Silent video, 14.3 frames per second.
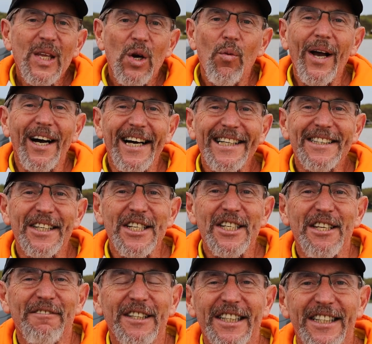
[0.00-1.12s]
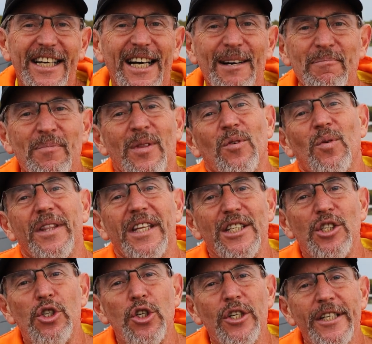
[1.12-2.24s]
We are at Rustewinter Dam with the
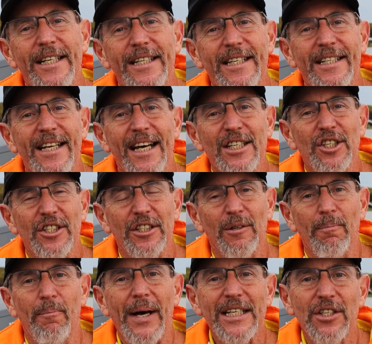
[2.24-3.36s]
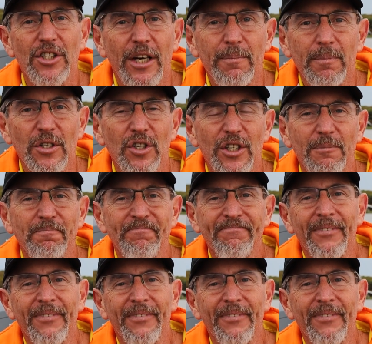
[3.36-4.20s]
Junior National Bass Championship.